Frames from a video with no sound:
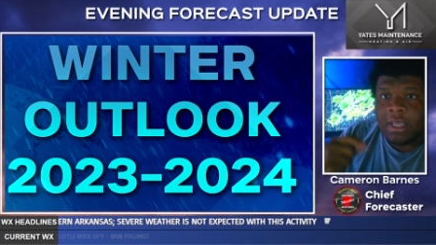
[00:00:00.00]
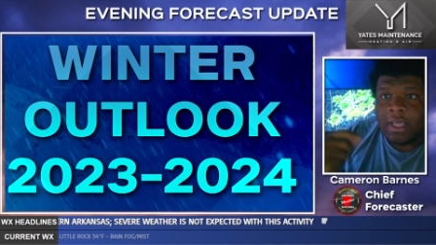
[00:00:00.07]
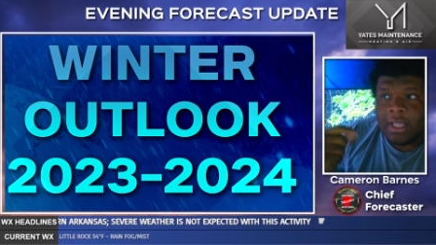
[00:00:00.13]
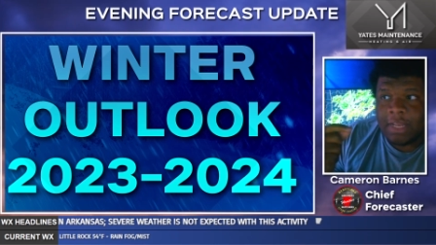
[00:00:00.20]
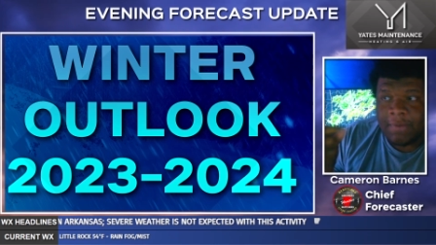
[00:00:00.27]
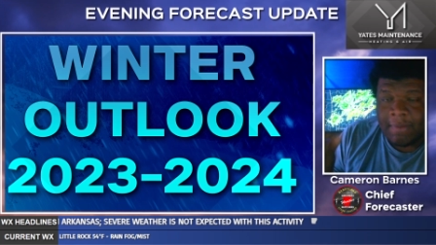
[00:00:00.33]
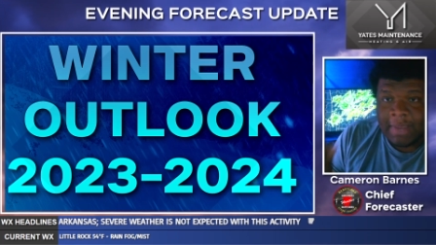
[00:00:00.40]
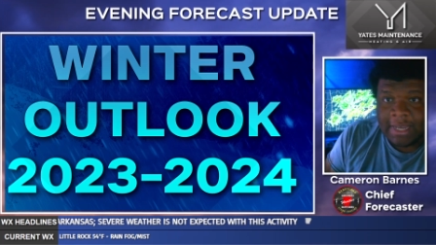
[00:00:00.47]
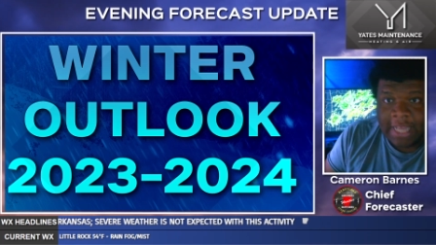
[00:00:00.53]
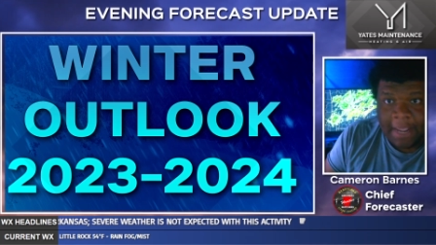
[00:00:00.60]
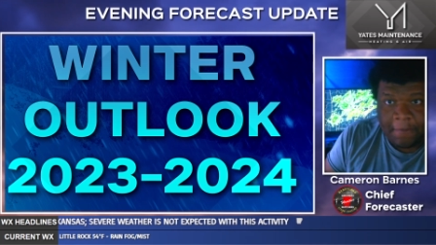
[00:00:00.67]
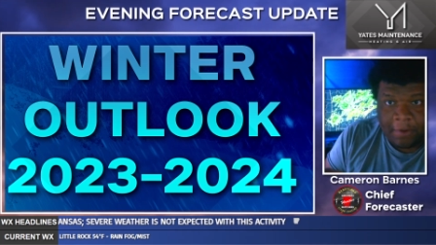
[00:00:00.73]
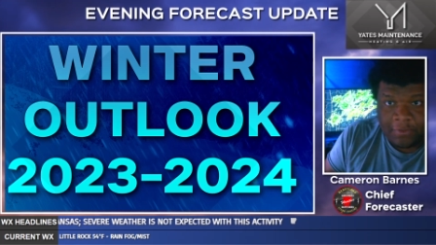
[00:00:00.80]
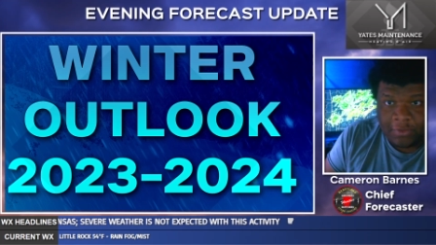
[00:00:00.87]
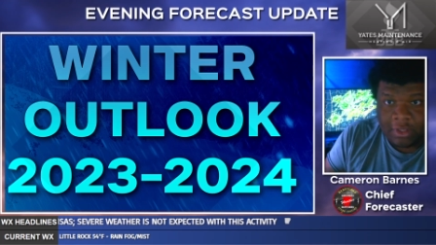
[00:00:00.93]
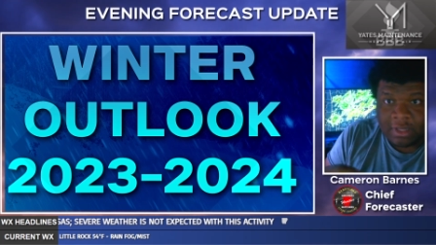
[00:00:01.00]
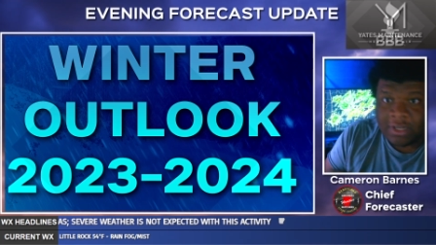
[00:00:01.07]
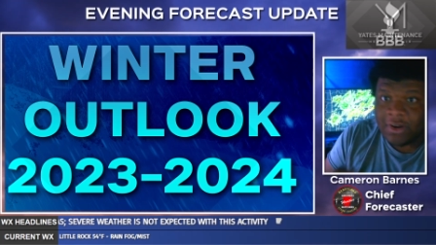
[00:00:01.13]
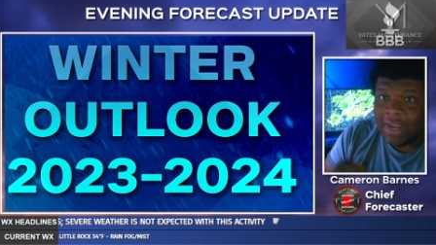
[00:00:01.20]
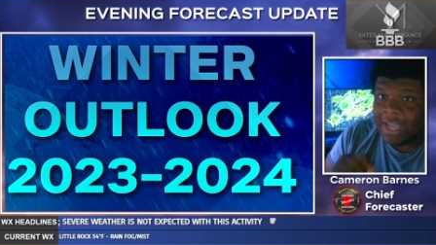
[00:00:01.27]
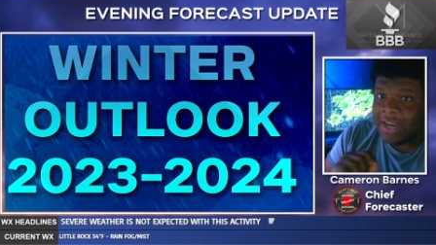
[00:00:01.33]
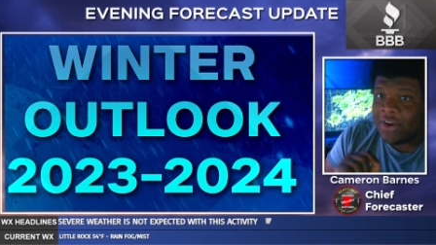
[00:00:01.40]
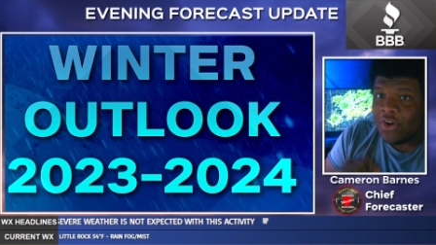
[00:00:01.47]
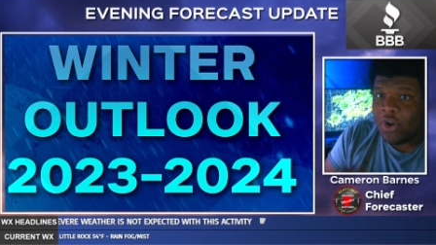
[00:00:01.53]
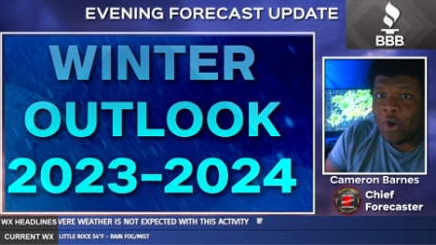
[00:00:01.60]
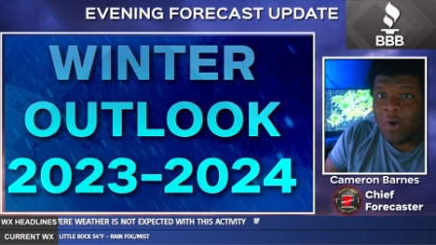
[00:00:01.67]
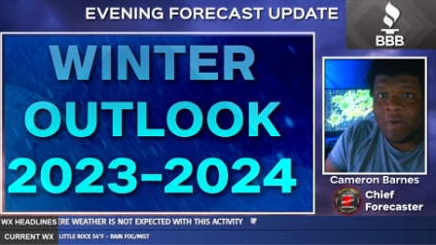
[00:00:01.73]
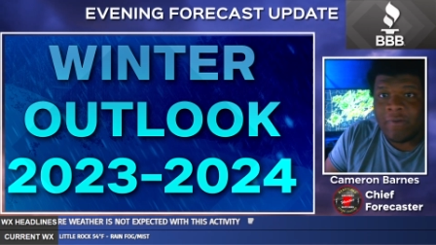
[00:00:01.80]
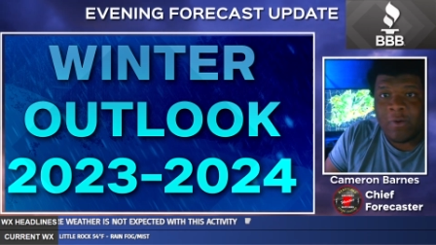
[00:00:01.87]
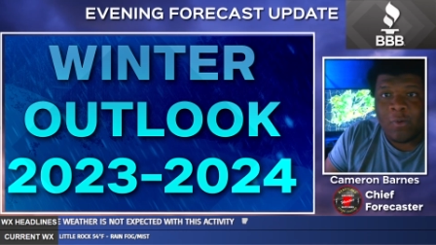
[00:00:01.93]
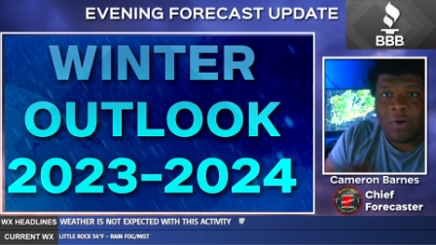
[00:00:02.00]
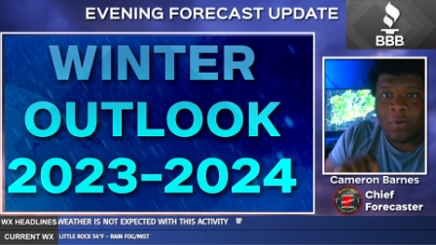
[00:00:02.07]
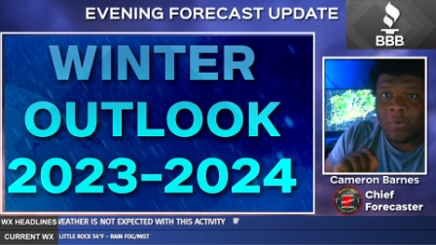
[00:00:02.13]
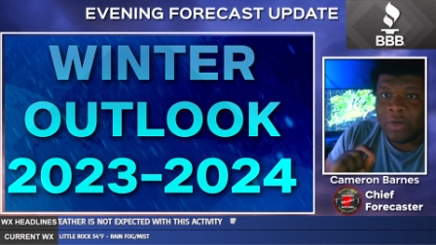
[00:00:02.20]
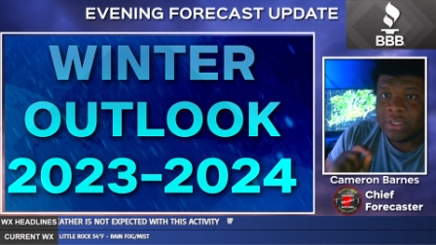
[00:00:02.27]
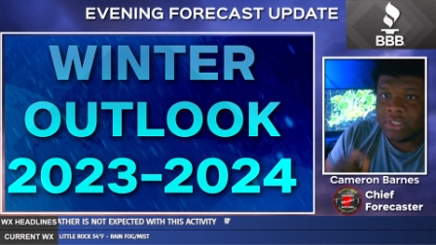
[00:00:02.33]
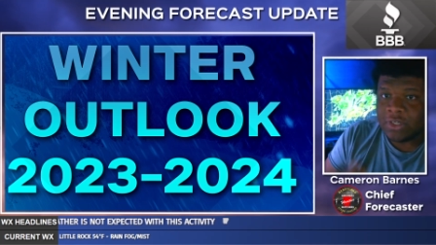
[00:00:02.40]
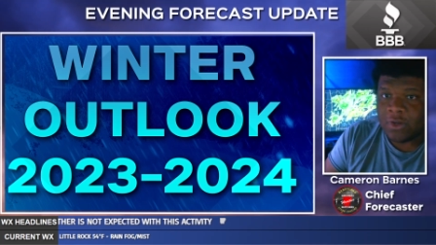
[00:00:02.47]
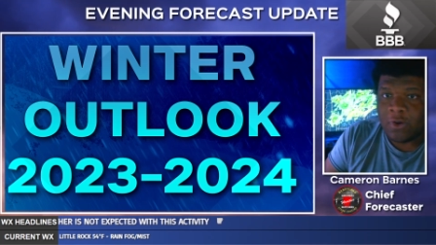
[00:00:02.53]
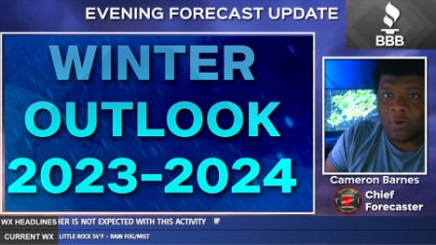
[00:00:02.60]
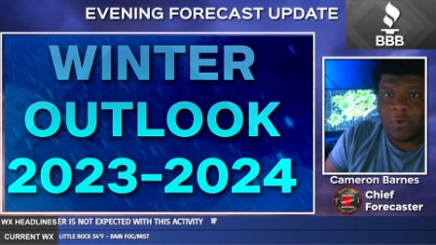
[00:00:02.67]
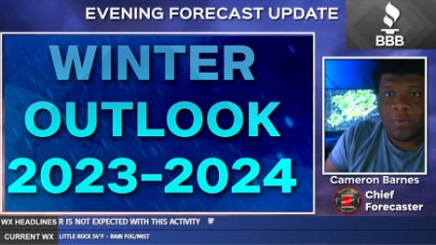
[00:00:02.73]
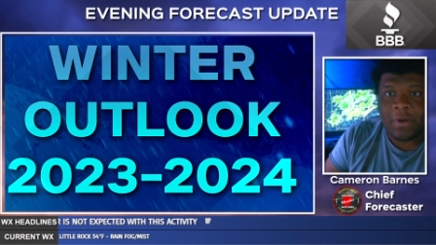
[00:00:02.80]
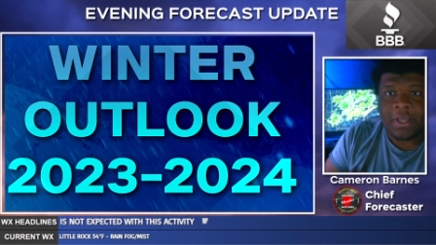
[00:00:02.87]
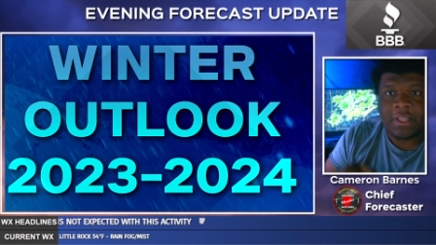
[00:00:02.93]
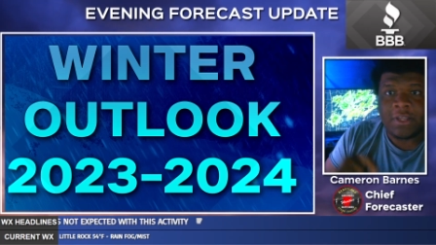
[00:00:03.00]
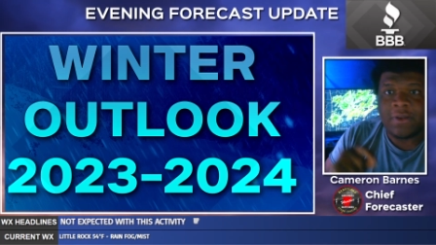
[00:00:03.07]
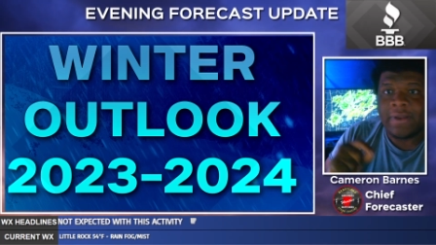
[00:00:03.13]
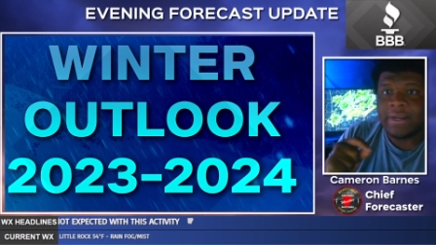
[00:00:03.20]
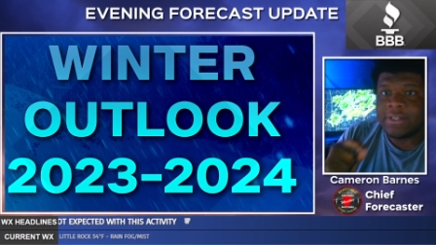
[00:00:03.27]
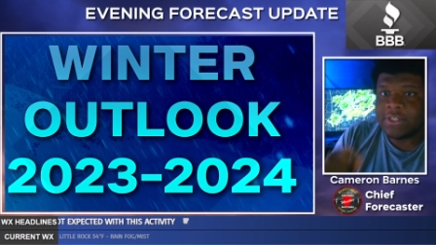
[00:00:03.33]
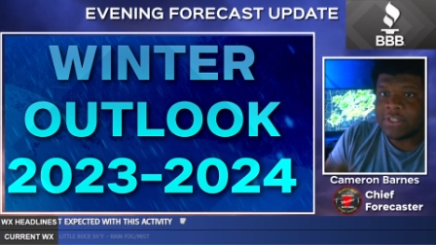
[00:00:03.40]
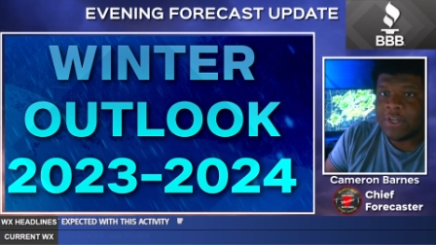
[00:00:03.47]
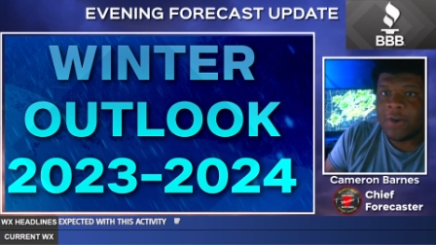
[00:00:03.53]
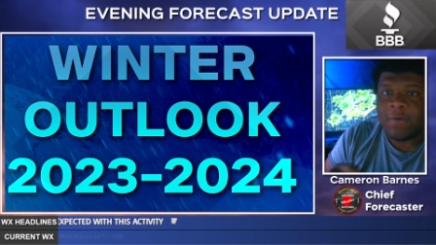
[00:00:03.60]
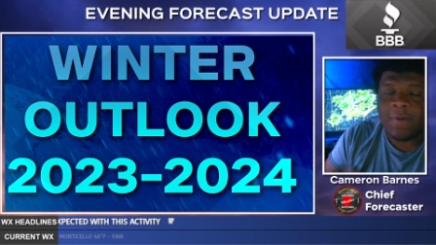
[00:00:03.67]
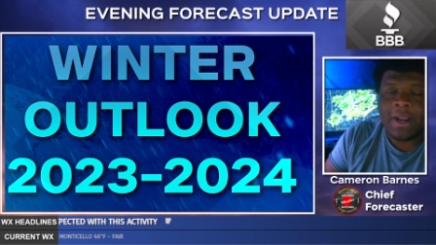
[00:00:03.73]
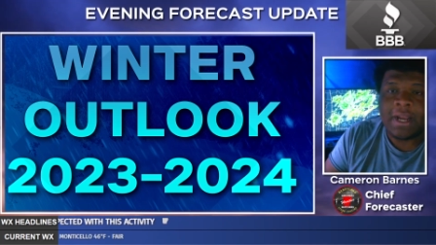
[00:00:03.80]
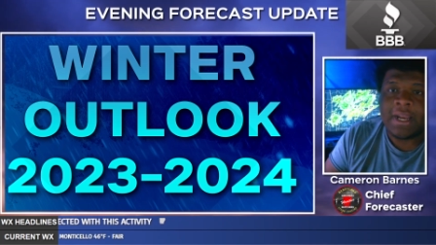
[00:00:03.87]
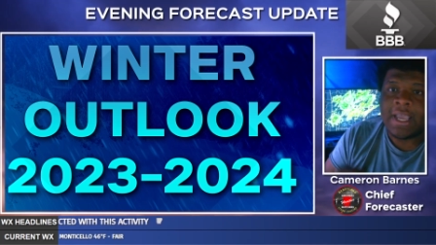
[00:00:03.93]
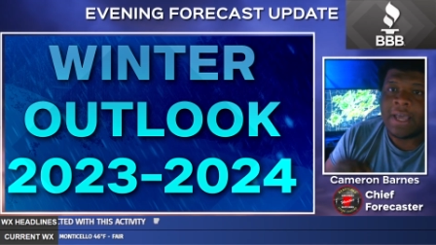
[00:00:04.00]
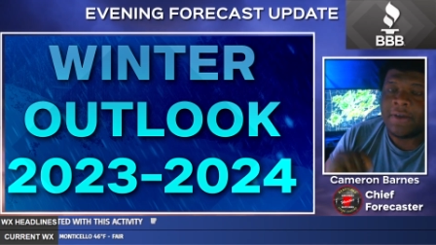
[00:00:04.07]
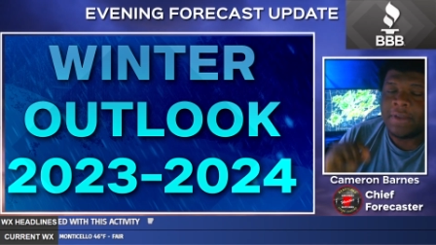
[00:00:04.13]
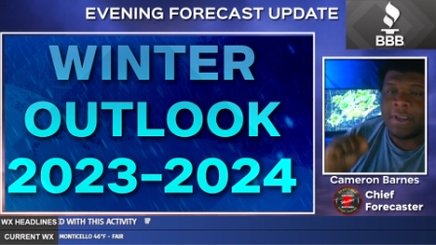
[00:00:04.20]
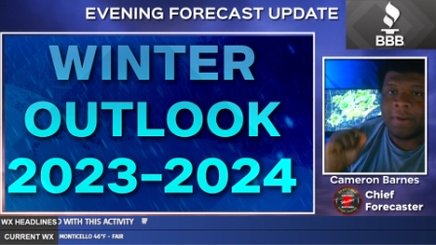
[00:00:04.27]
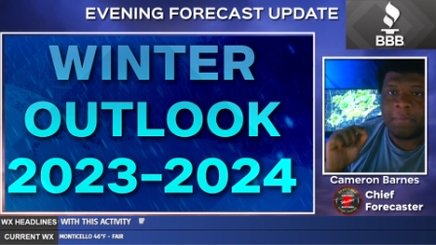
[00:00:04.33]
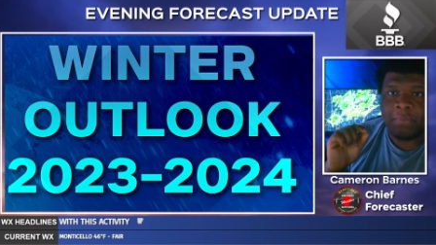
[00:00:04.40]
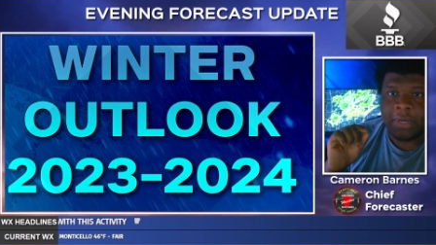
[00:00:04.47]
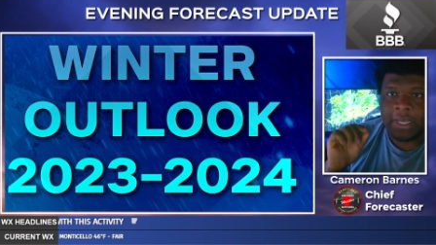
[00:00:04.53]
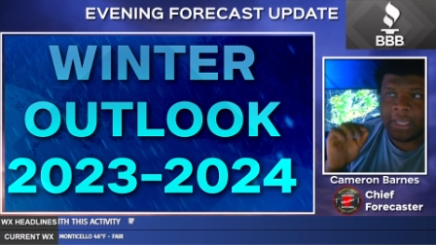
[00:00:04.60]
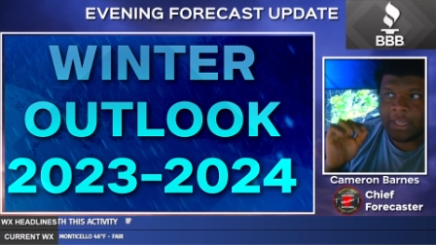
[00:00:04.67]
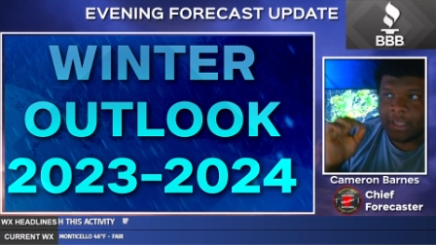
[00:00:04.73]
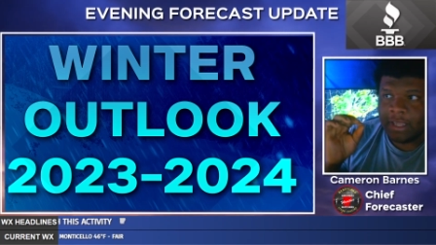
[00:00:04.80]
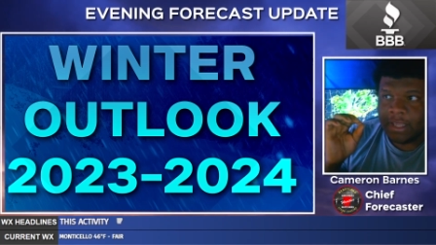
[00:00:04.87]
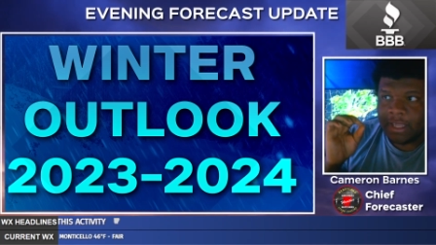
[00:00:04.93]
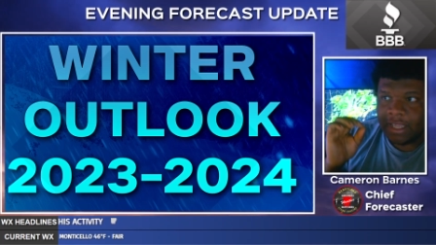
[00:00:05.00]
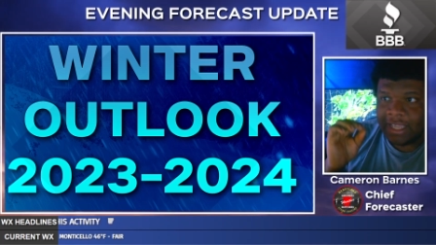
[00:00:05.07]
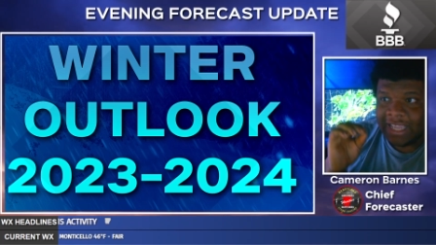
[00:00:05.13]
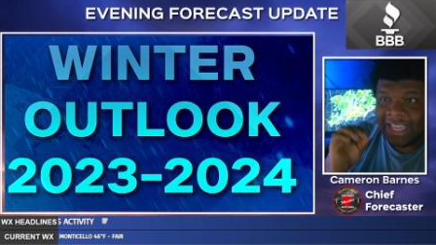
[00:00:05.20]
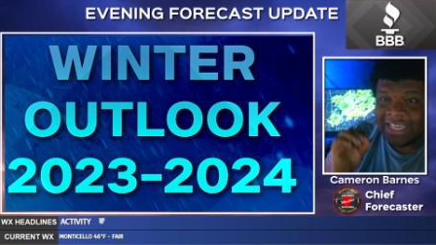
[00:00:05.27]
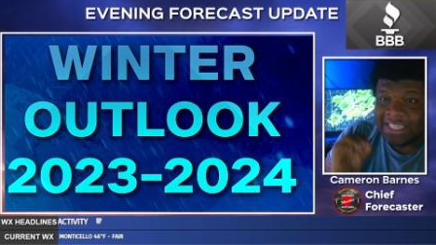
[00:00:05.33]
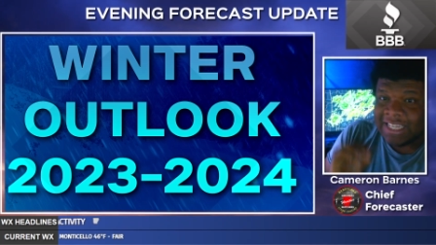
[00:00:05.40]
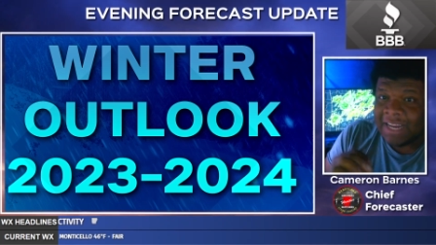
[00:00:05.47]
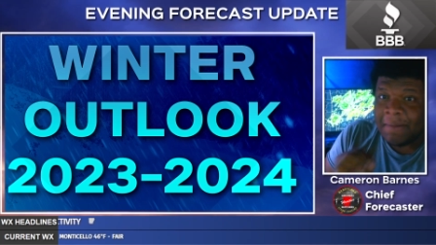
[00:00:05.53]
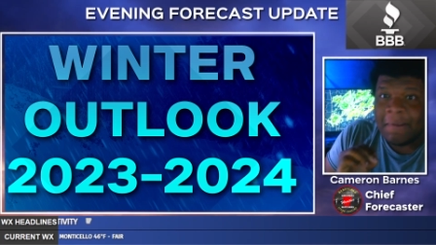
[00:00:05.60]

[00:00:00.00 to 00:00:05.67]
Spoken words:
Let me make that perfectly clear. I know everyone wants the cold weather and the snow right now here, but it's going to be